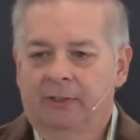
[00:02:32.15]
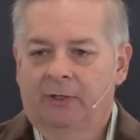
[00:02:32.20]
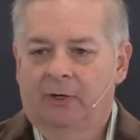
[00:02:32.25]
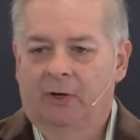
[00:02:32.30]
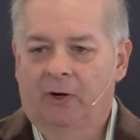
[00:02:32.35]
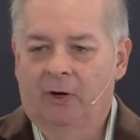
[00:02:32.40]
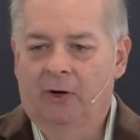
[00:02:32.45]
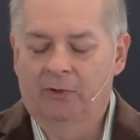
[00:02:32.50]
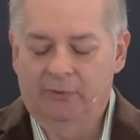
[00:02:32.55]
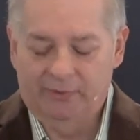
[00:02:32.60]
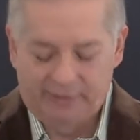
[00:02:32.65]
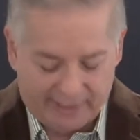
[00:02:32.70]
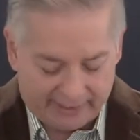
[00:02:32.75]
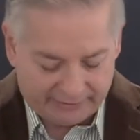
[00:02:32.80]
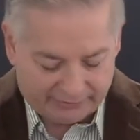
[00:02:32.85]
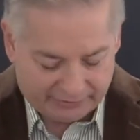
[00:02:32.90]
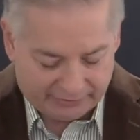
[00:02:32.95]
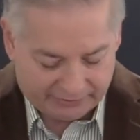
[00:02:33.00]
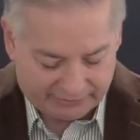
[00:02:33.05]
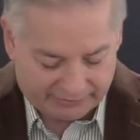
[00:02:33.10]
are
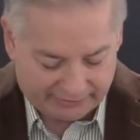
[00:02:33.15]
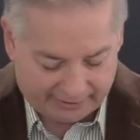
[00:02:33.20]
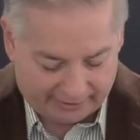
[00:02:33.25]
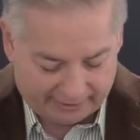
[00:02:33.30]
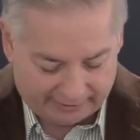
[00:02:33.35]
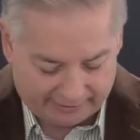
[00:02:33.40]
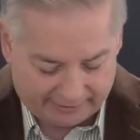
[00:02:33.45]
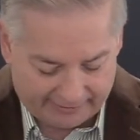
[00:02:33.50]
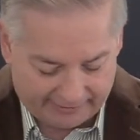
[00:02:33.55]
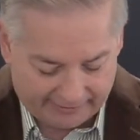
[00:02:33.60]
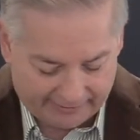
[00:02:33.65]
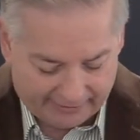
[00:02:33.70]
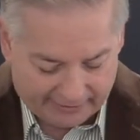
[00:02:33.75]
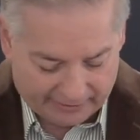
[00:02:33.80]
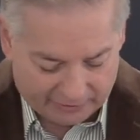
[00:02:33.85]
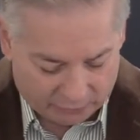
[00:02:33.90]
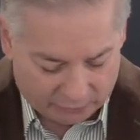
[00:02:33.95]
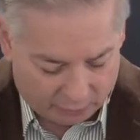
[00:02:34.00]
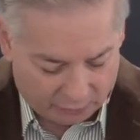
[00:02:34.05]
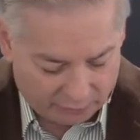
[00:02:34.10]
necessary
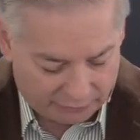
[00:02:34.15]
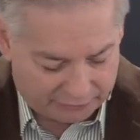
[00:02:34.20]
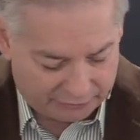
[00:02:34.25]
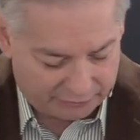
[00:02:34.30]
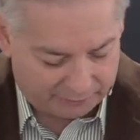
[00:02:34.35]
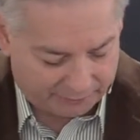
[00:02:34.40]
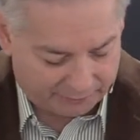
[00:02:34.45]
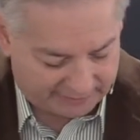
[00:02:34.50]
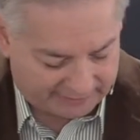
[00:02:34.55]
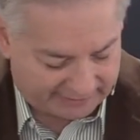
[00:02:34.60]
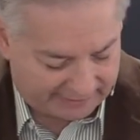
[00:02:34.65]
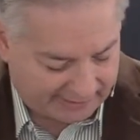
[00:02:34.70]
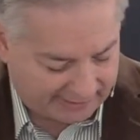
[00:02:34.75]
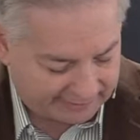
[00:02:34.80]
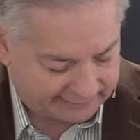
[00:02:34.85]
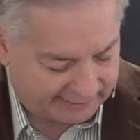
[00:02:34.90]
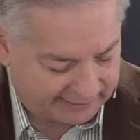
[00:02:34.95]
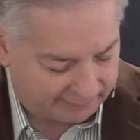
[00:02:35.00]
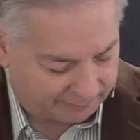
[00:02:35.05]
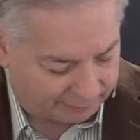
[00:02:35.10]
in order to
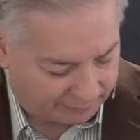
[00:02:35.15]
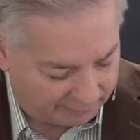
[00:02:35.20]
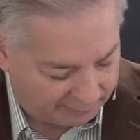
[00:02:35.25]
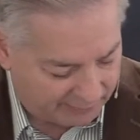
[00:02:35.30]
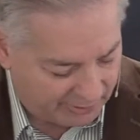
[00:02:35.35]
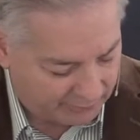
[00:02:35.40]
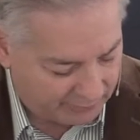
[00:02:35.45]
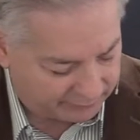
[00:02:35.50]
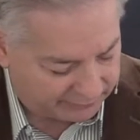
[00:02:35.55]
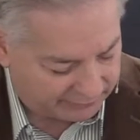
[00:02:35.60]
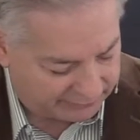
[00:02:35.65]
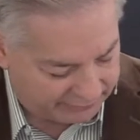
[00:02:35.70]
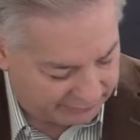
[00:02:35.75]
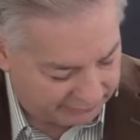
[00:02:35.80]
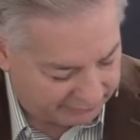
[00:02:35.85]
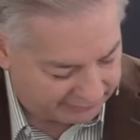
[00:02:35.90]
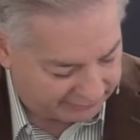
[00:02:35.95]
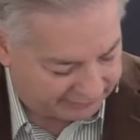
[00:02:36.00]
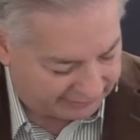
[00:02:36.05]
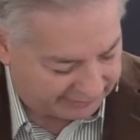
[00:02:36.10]
protect and promote
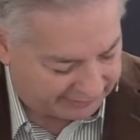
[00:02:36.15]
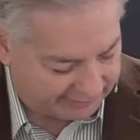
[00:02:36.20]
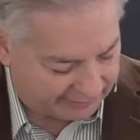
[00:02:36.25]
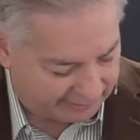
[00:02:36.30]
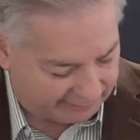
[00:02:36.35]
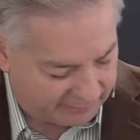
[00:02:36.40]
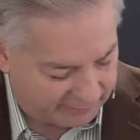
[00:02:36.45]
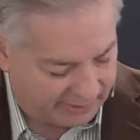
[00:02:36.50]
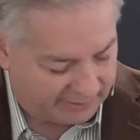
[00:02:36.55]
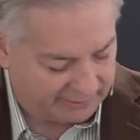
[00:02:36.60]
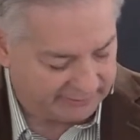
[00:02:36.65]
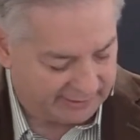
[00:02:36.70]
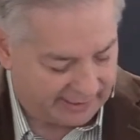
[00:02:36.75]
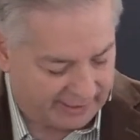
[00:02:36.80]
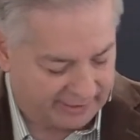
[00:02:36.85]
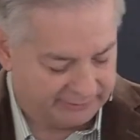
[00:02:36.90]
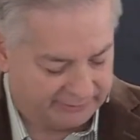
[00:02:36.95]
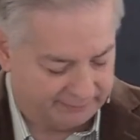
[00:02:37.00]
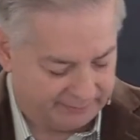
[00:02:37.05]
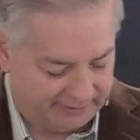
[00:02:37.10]
unity among
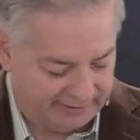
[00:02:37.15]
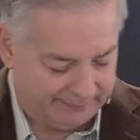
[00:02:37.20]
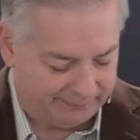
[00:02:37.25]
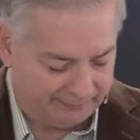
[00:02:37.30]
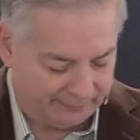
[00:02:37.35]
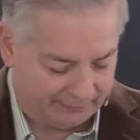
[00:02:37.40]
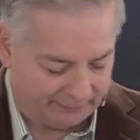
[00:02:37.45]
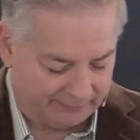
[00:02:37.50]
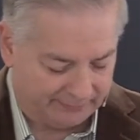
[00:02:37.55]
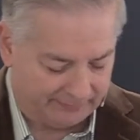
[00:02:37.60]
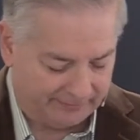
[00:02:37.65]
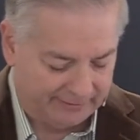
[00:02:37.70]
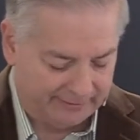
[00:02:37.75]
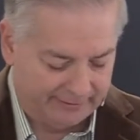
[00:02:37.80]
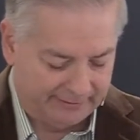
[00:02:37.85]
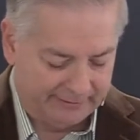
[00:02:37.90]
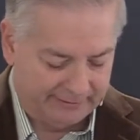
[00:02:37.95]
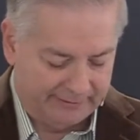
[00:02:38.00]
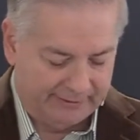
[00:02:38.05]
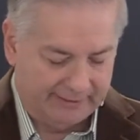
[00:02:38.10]
God's people.
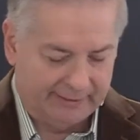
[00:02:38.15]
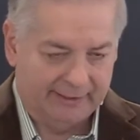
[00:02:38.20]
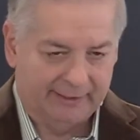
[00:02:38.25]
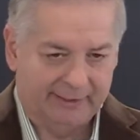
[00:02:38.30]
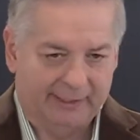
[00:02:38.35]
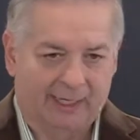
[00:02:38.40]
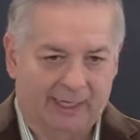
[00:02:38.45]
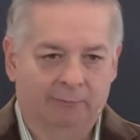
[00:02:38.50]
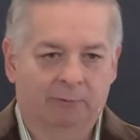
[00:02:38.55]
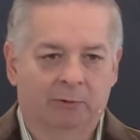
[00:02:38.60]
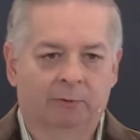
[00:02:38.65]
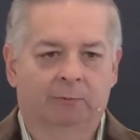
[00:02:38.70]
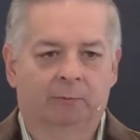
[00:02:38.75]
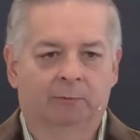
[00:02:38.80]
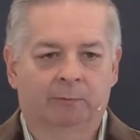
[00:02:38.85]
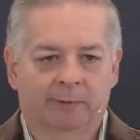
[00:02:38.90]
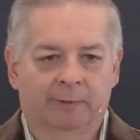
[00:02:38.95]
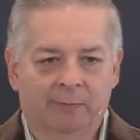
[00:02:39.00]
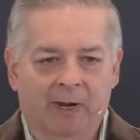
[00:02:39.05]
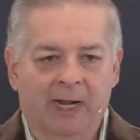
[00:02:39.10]
And I will
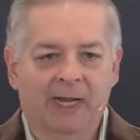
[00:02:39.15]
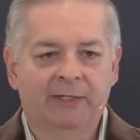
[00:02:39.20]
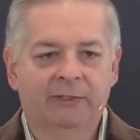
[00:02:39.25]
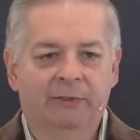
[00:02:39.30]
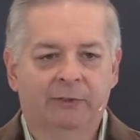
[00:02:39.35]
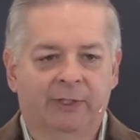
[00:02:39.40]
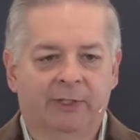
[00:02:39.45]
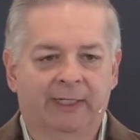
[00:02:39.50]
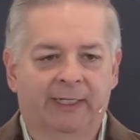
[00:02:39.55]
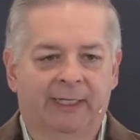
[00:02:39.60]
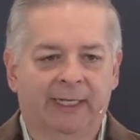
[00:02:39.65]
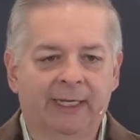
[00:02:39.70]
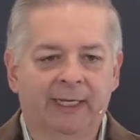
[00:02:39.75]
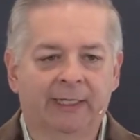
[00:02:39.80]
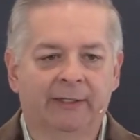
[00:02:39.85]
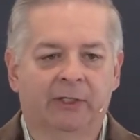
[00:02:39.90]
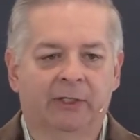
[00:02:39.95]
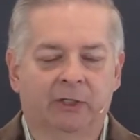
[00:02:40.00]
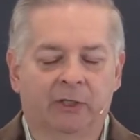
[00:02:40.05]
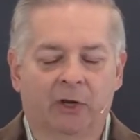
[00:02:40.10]
remind you
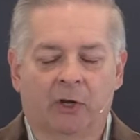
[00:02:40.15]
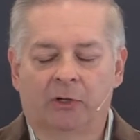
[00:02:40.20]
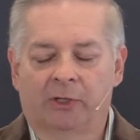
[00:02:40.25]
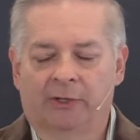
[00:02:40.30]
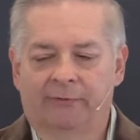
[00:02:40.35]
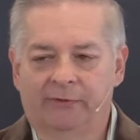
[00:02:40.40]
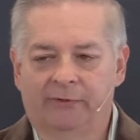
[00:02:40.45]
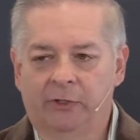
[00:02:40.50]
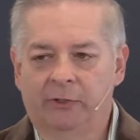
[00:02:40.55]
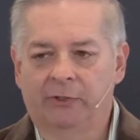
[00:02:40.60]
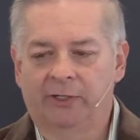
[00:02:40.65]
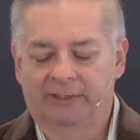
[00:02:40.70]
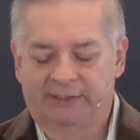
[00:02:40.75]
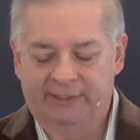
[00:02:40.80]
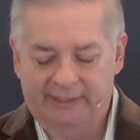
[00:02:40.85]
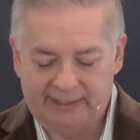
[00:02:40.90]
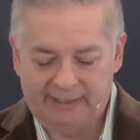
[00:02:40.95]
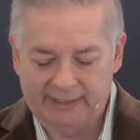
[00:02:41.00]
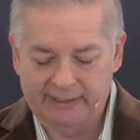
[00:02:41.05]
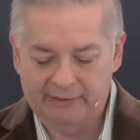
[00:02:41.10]
again the goal of
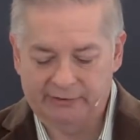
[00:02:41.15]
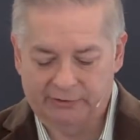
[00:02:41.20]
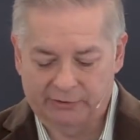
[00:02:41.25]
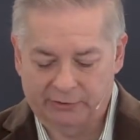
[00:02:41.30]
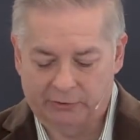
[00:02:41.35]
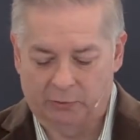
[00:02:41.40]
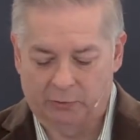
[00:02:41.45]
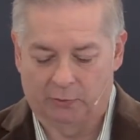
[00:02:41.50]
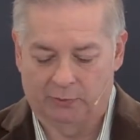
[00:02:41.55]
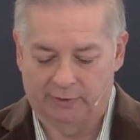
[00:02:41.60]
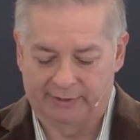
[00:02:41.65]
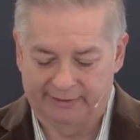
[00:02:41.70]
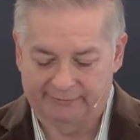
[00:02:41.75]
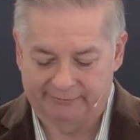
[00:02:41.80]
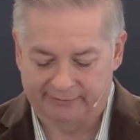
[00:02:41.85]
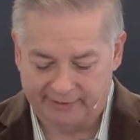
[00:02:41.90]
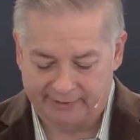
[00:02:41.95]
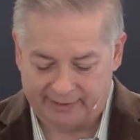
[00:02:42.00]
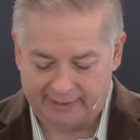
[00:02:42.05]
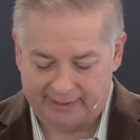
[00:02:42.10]
unity is the glory
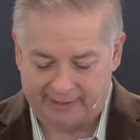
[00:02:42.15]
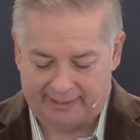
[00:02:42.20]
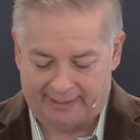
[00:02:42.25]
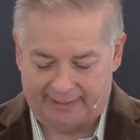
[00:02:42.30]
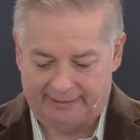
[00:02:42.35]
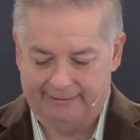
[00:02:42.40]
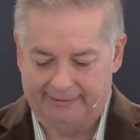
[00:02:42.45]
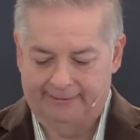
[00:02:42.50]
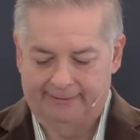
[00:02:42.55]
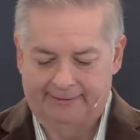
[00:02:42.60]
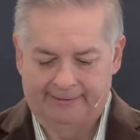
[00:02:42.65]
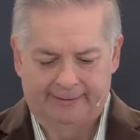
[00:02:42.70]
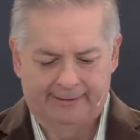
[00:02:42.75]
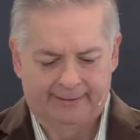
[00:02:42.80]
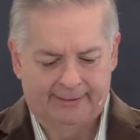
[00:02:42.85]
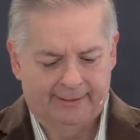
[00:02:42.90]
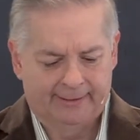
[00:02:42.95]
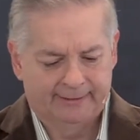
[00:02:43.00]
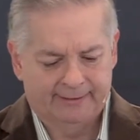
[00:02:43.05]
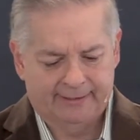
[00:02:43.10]
of God.
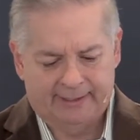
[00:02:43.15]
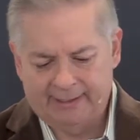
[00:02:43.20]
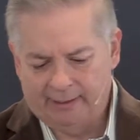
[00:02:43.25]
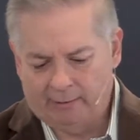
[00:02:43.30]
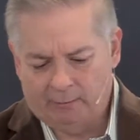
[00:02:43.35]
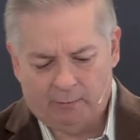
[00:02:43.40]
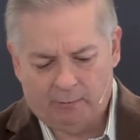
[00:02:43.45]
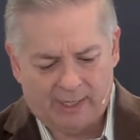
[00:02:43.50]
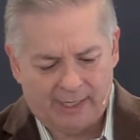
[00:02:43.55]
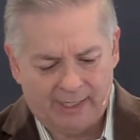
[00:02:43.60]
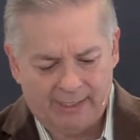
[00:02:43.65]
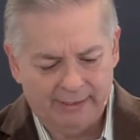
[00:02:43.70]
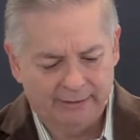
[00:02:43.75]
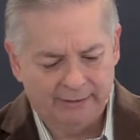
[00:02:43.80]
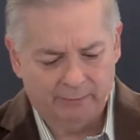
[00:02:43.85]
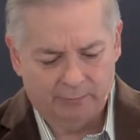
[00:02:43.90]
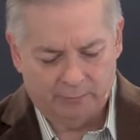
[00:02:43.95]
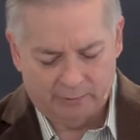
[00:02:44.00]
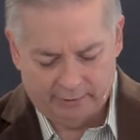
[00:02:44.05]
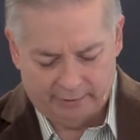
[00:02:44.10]
Say, now, why in
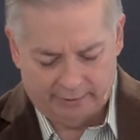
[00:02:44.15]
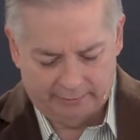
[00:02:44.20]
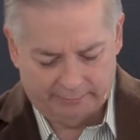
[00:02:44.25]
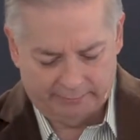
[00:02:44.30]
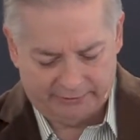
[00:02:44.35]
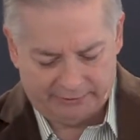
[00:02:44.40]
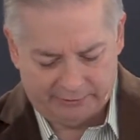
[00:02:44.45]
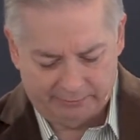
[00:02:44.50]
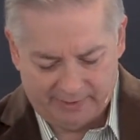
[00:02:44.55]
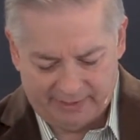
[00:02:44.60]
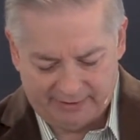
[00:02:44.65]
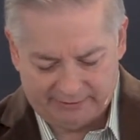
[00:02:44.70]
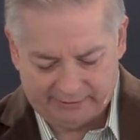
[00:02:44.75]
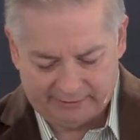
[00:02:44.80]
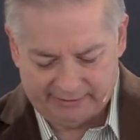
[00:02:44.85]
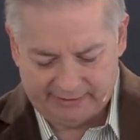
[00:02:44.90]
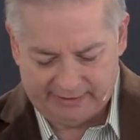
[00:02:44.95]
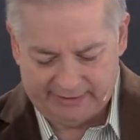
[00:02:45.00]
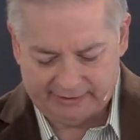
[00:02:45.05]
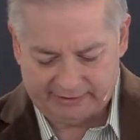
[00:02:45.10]
the world would you
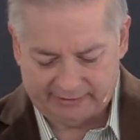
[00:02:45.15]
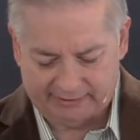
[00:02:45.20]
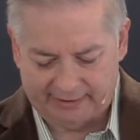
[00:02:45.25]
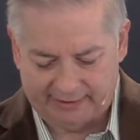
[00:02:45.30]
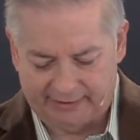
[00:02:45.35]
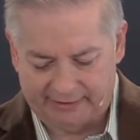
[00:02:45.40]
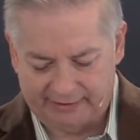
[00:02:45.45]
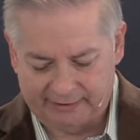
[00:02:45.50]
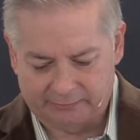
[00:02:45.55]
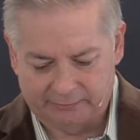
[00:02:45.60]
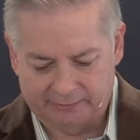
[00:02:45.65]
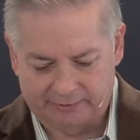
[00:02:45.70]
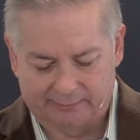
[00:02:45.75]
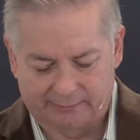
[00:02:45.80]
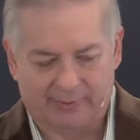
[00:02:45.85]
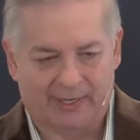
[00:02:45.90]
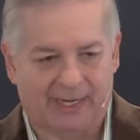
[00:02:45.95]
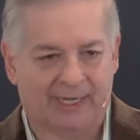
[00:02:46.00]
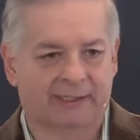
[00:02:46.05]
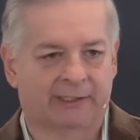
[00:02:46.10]
mention these things when the
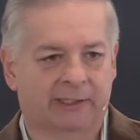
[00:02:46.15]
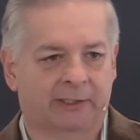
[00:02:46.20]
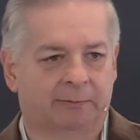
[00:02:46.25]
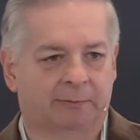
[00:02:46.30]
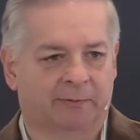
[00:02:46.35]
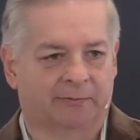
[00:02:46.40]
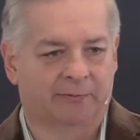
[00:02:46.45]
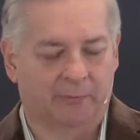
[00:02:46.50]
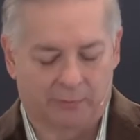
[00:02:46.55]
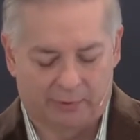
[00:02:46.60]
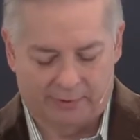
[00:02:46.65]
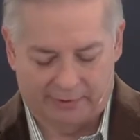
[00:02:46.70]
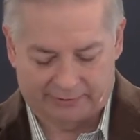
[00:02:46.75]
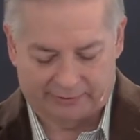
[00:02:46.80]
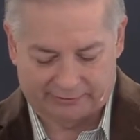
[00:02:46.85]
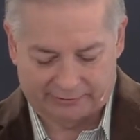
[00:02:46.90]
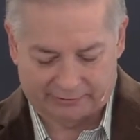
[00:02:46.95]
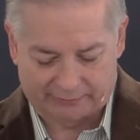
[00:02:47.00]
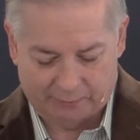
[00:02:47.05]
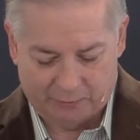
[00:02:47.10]
passage before us
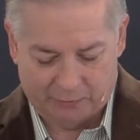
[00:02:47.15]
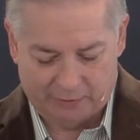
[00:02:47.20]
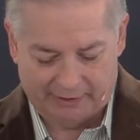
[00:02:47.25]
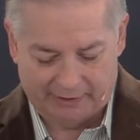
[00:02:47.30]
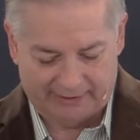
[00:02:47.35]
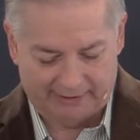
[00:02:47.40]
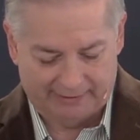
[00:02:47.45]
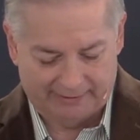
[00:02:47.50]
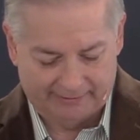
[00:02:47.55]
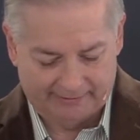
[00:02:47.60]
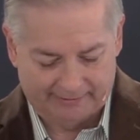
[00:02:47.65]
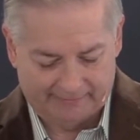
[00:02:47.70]
this morning